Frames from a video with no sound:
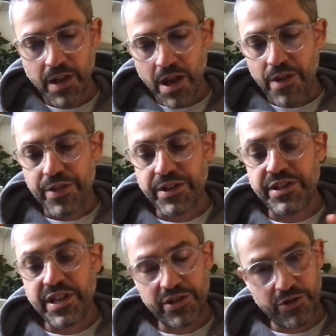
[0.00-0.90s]
the
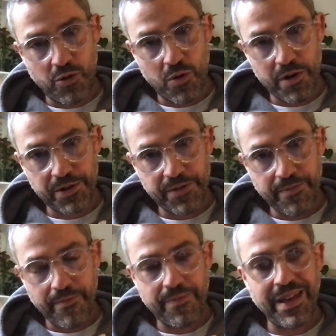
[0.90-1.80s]
discourse
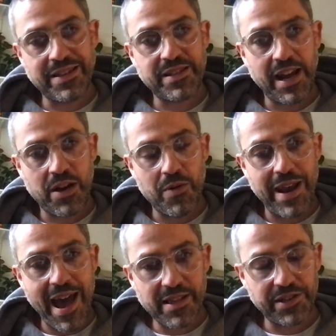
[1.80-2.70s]
that
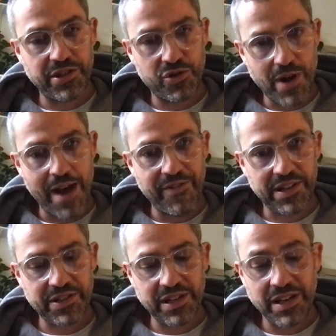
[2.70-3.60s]
psychoanalysis traffics
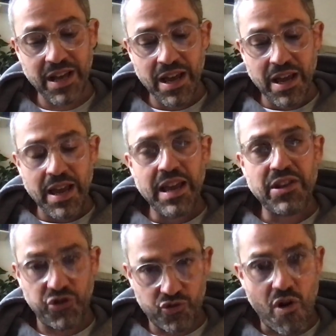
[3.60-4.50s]
in is
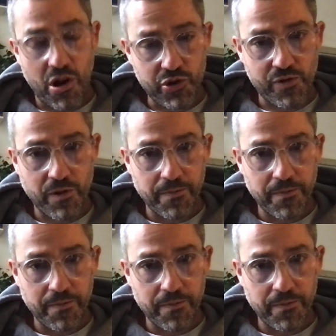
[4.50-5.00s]
structural.